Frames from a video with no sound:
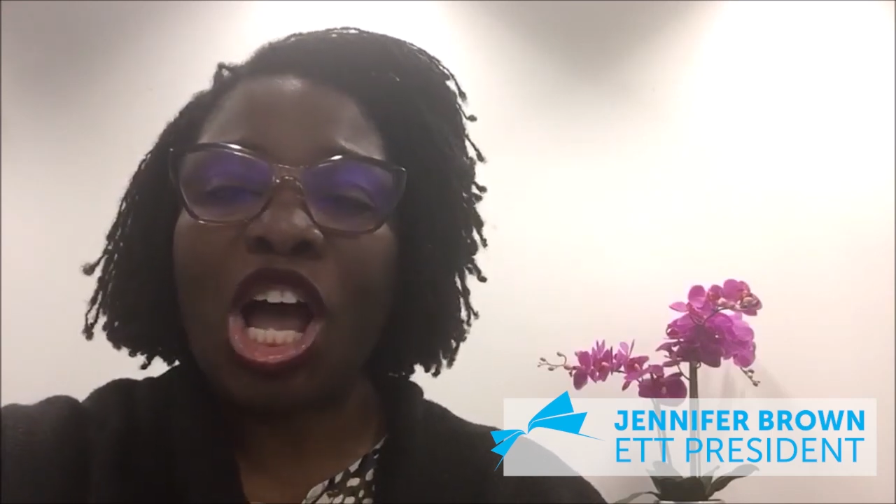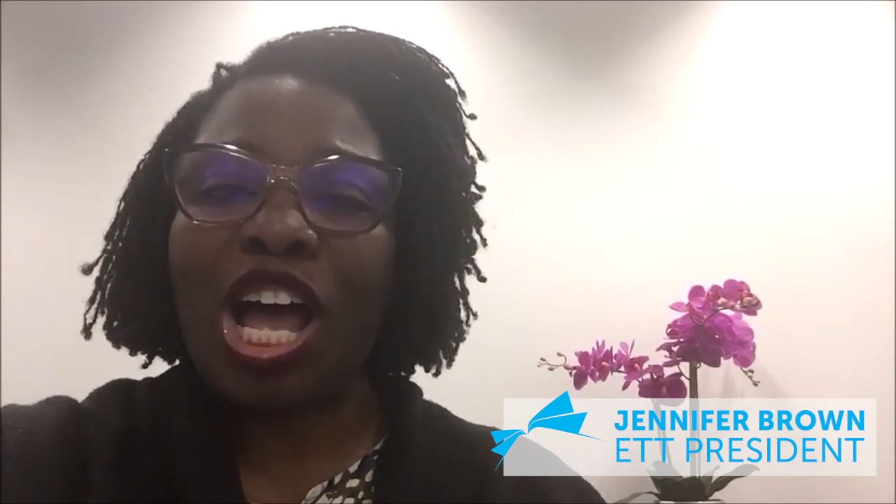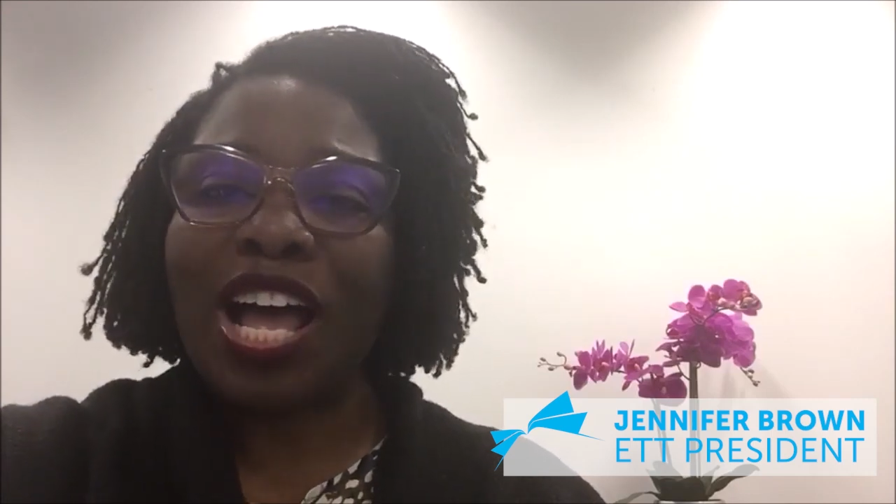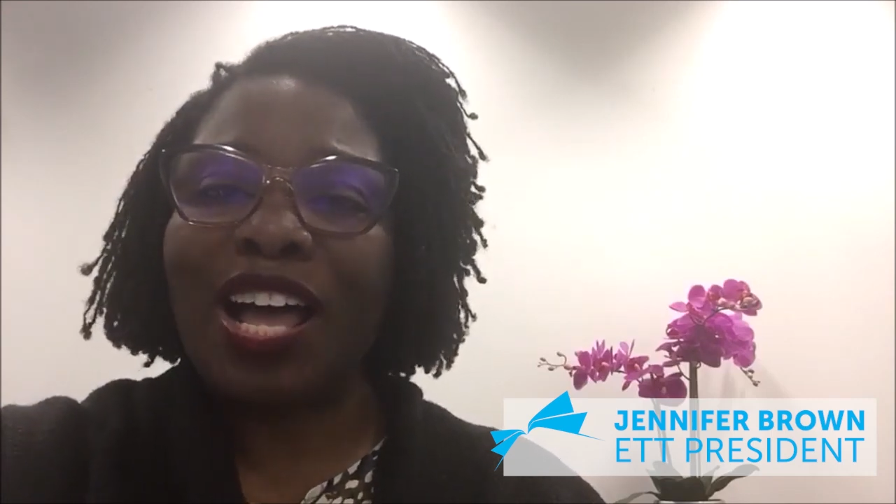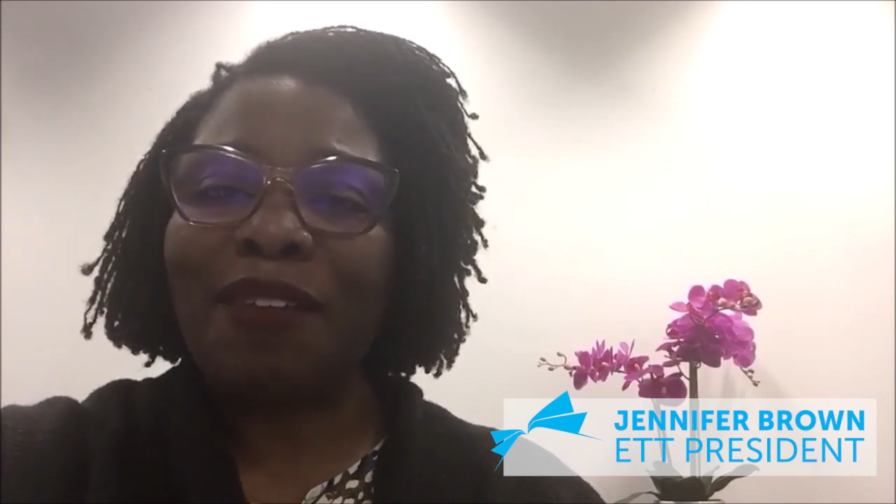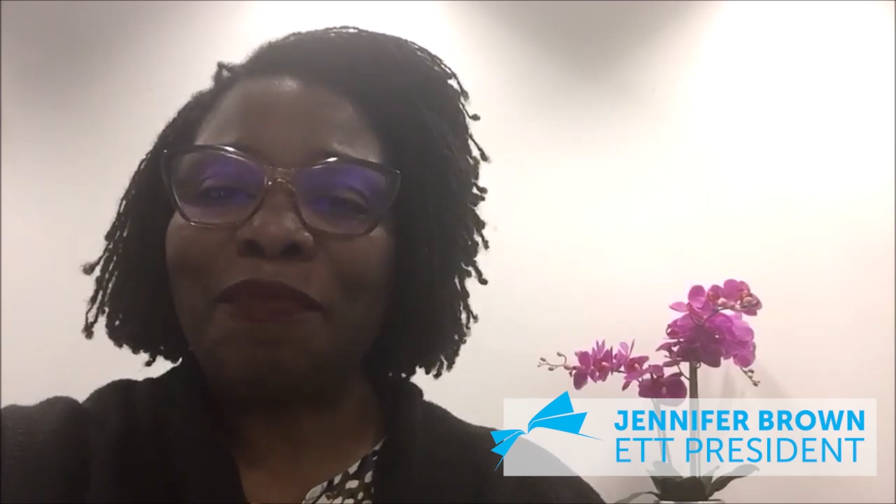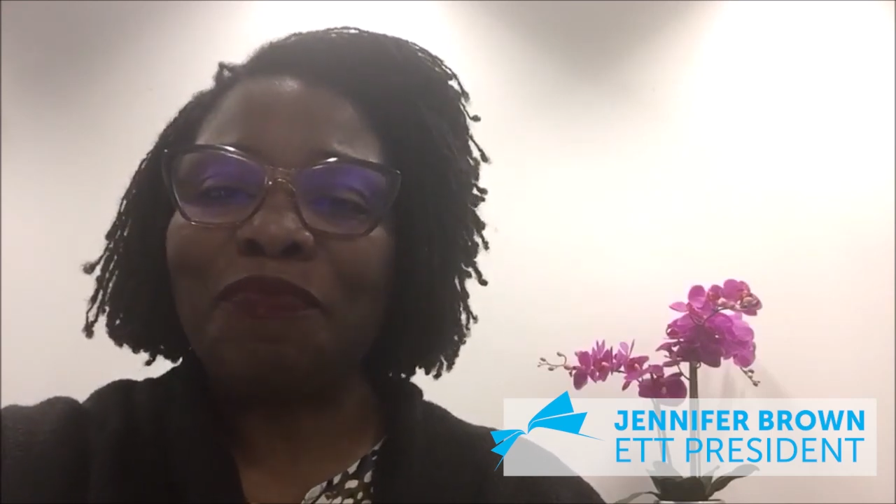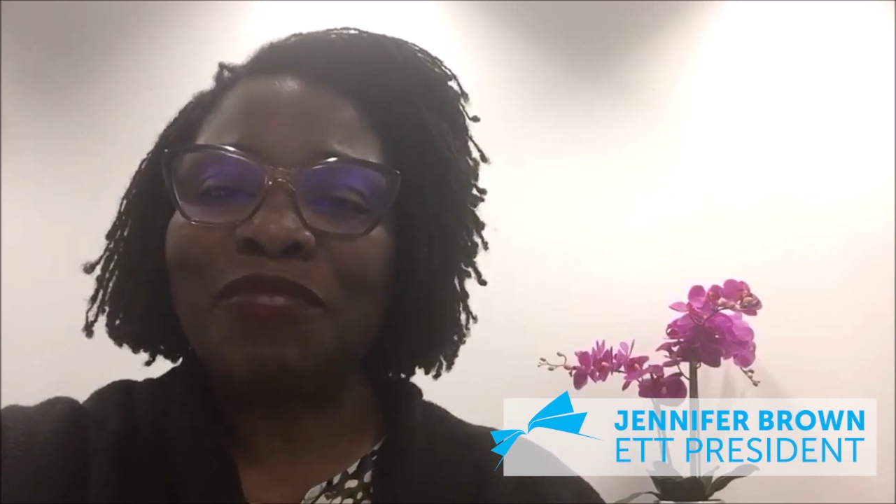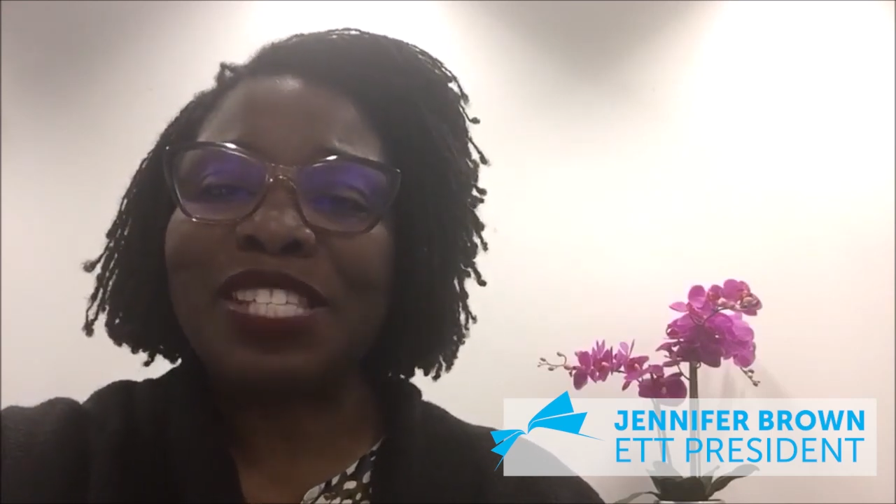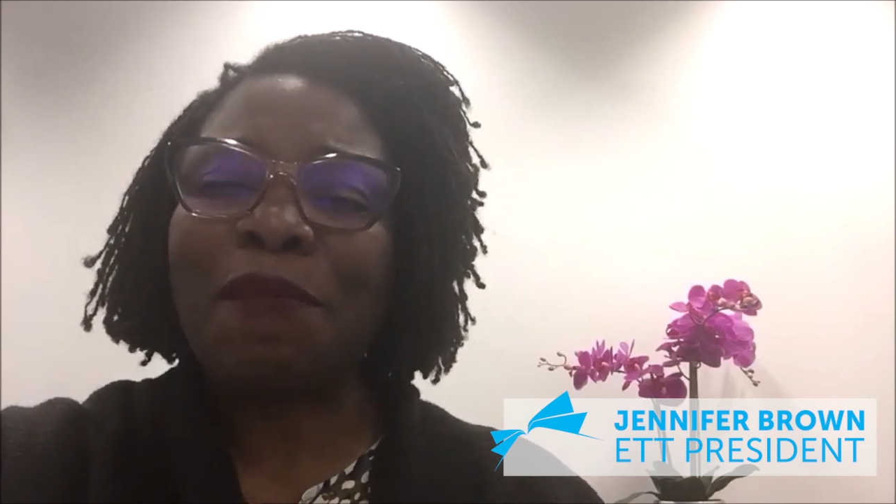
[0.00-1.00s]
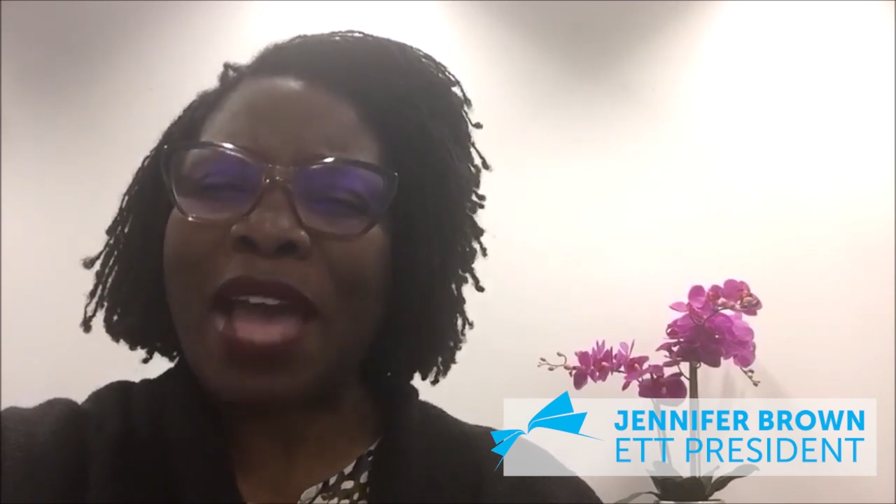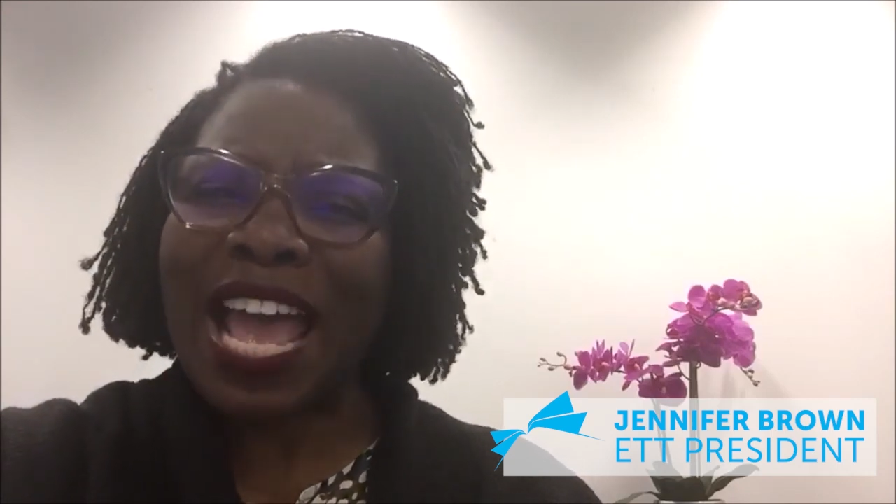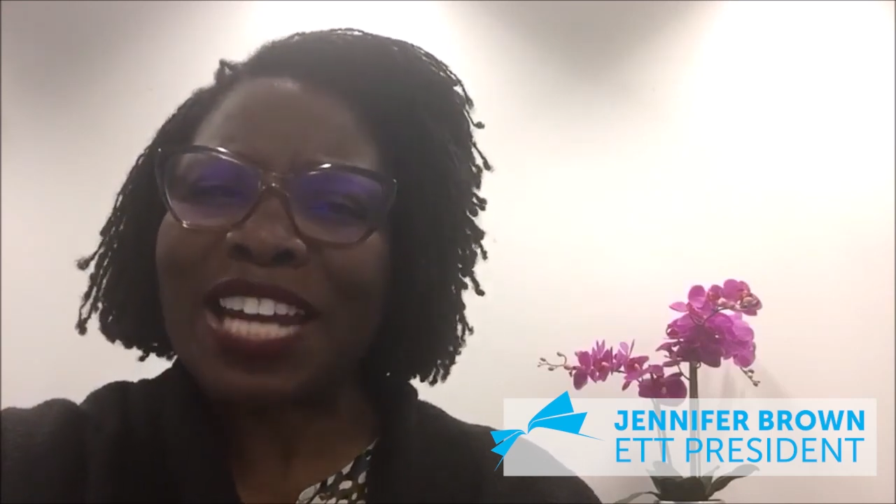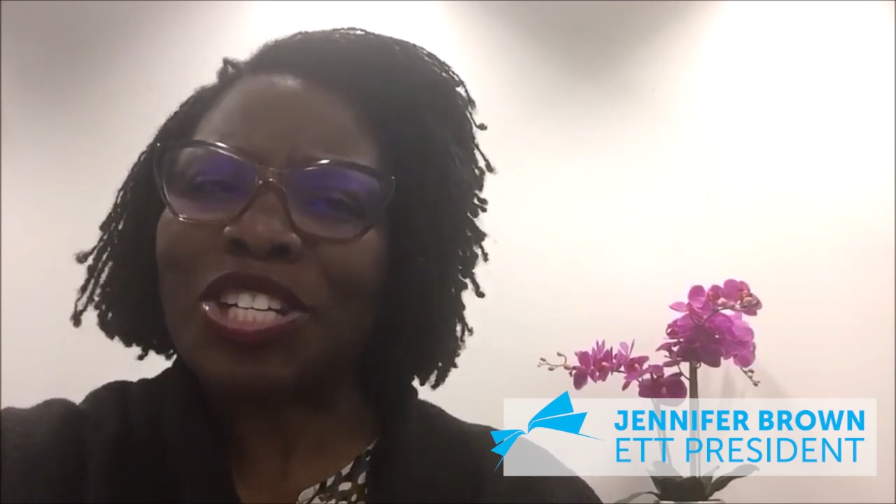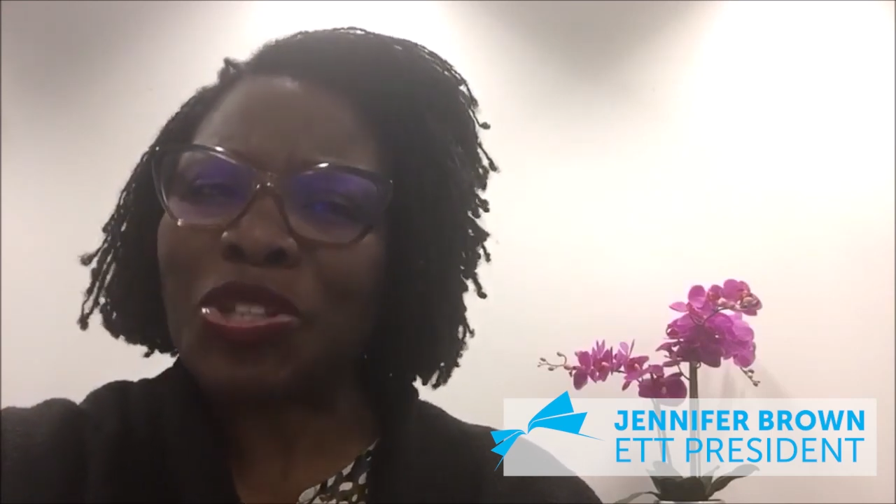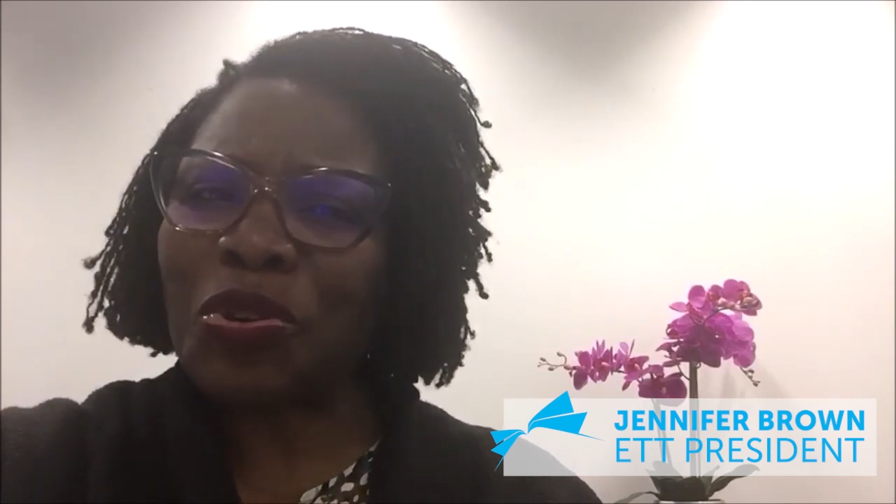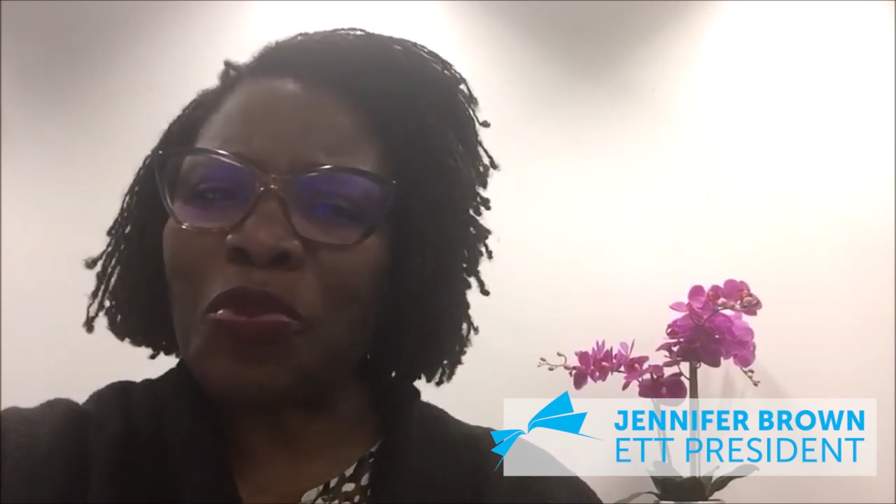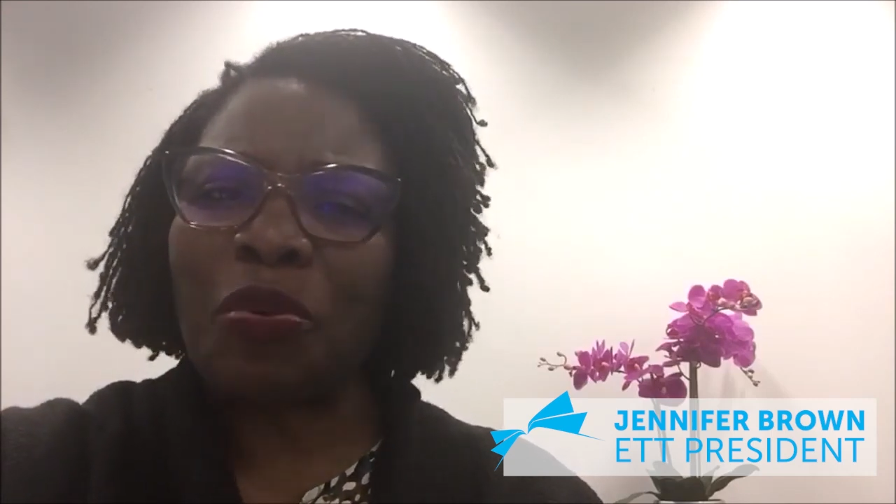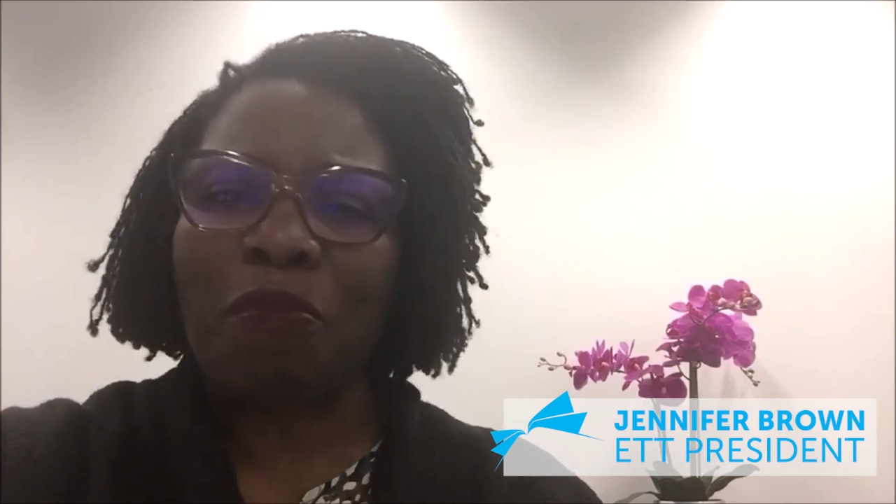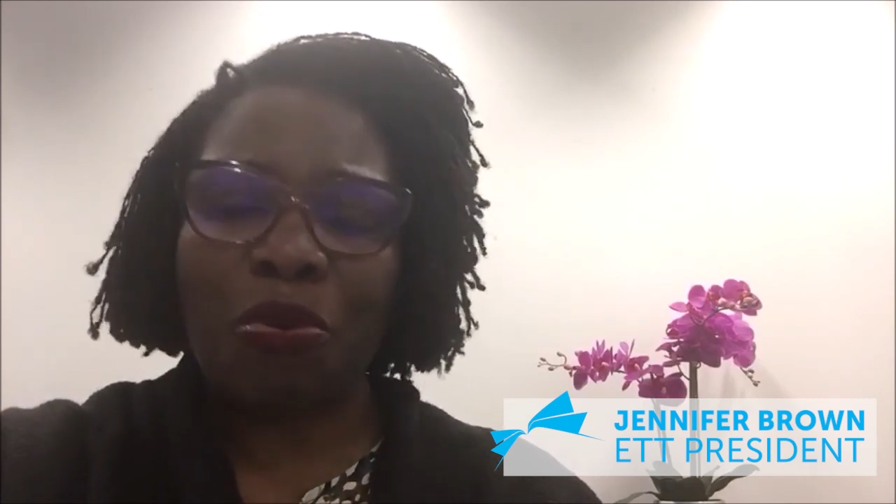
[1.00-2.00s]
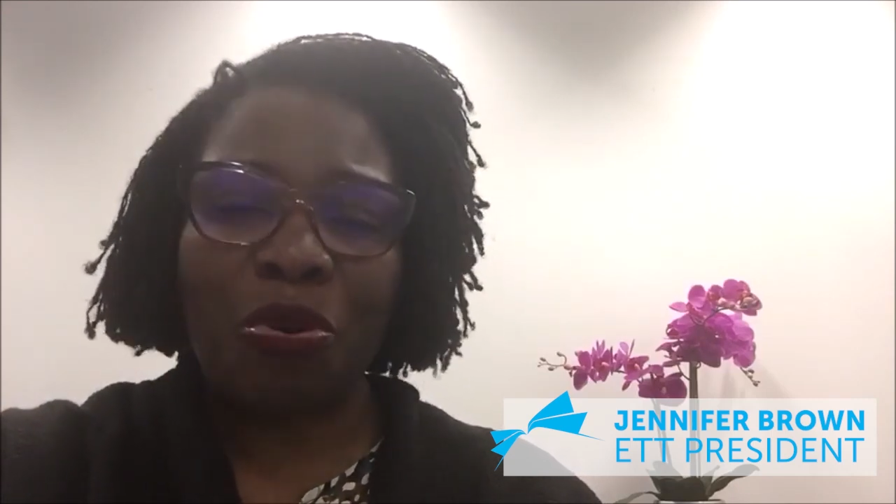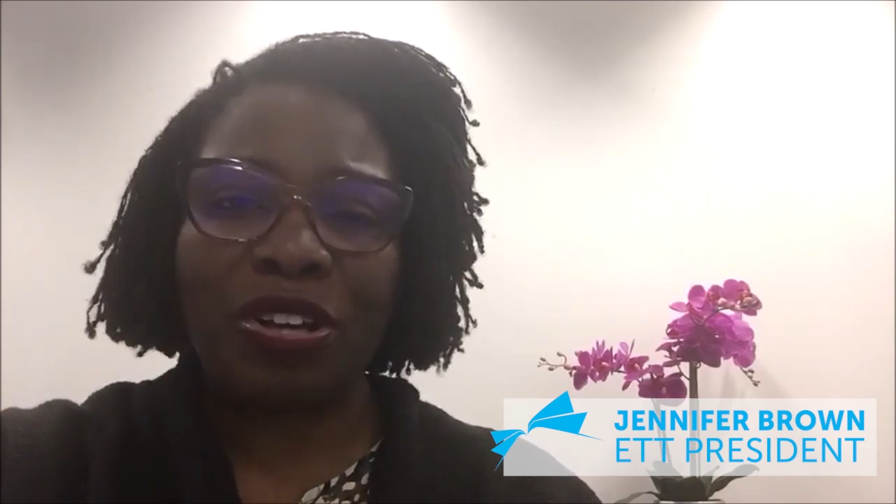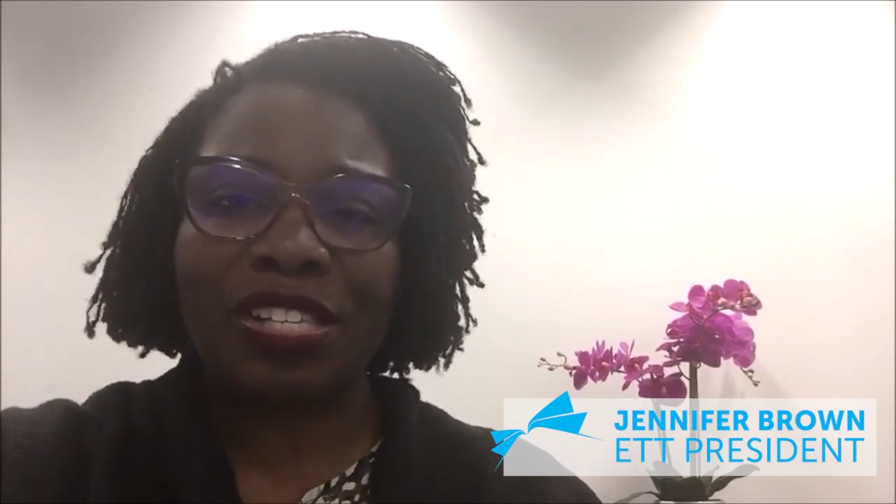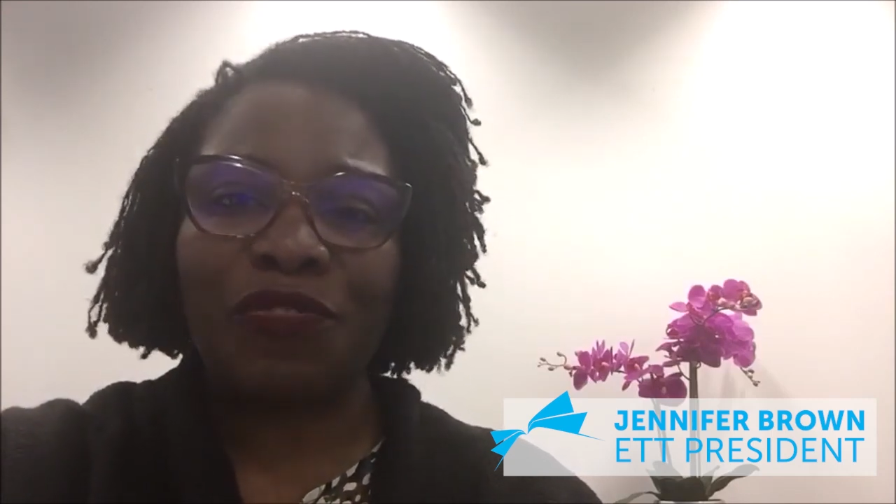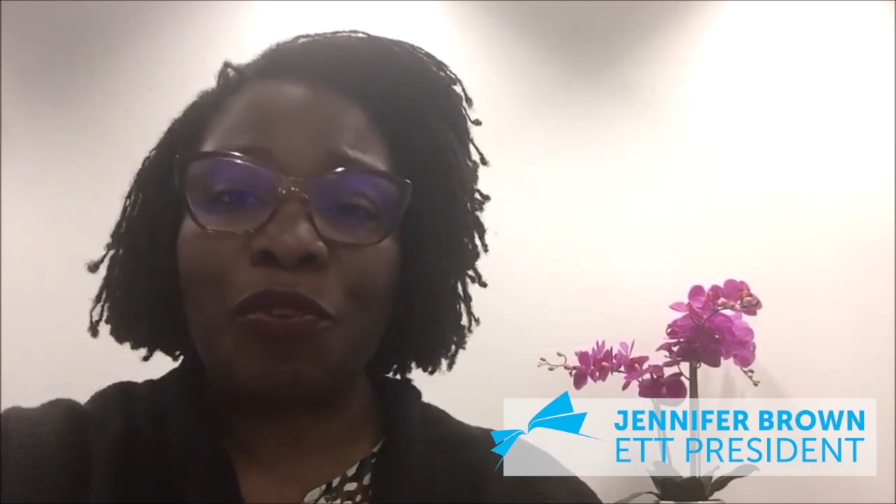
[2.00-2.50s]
some anecdotal reports